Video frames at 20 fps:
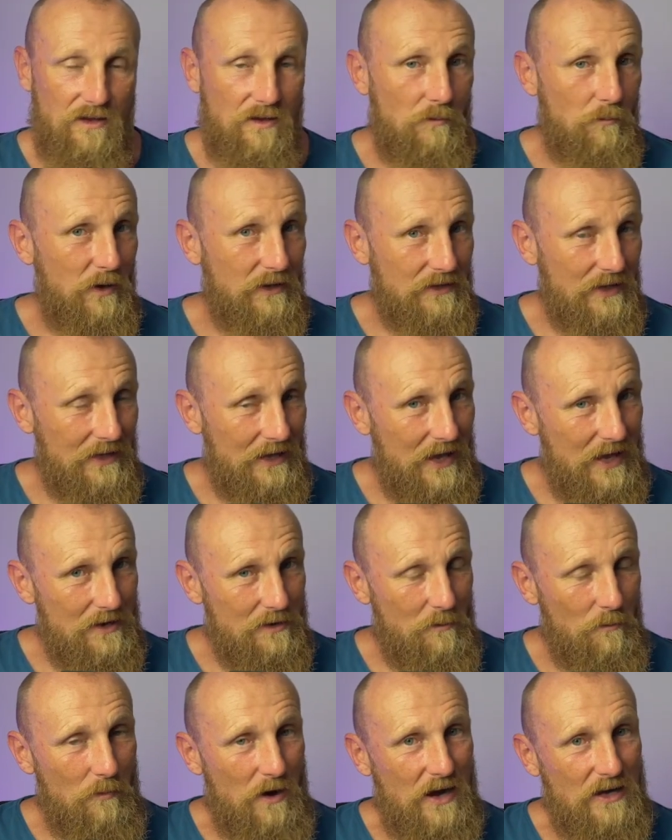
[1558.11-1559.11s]
But
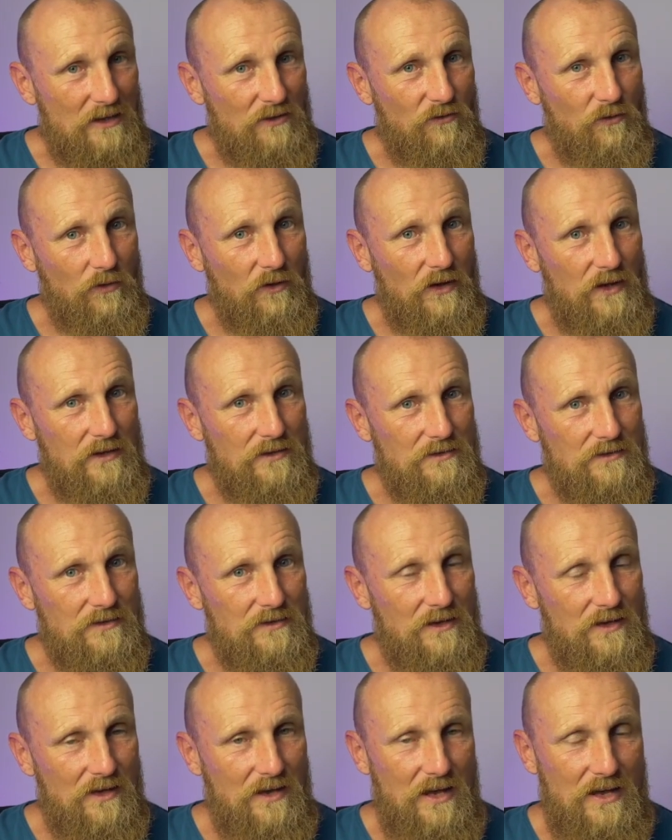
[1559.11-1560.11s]
again, mindfulness,
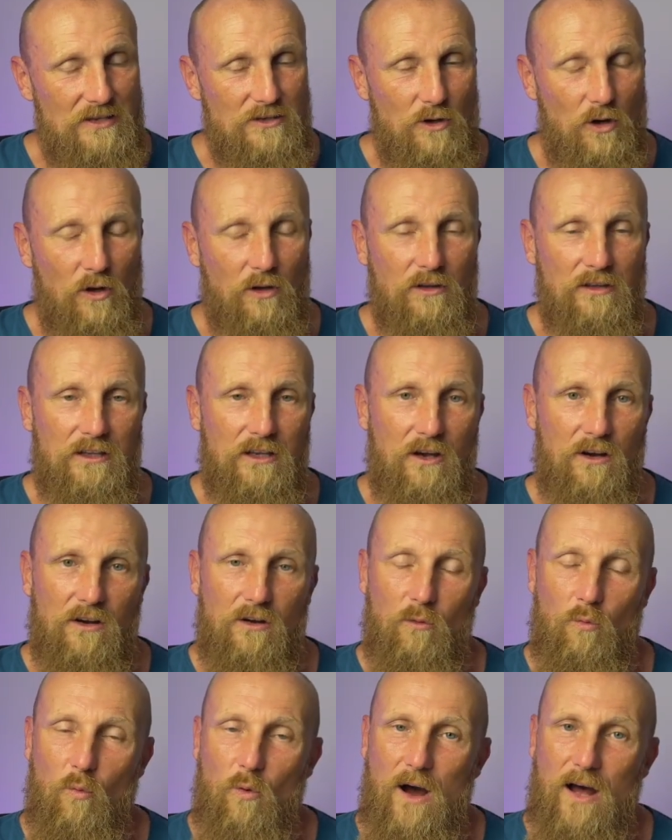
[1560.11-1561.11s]
it's only
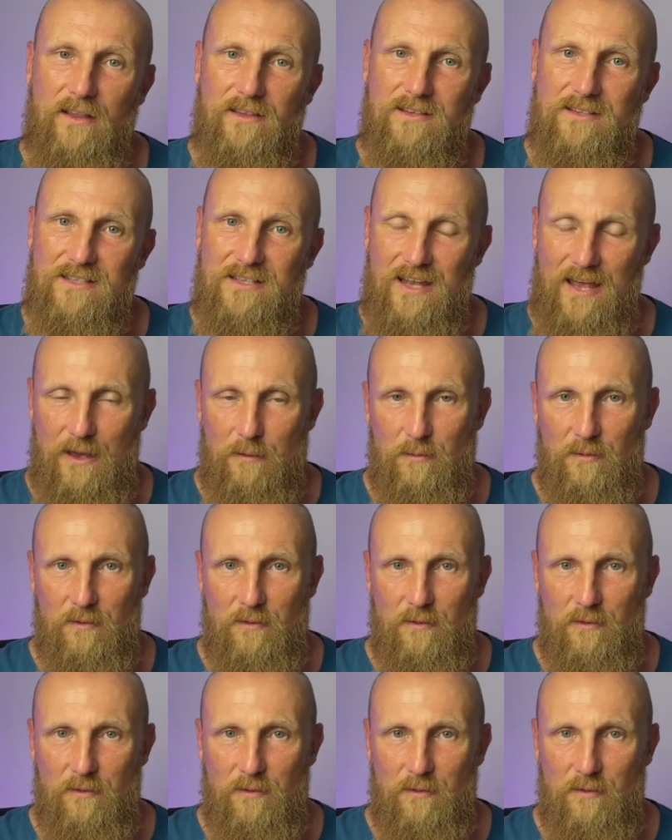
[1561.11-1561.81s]
one step.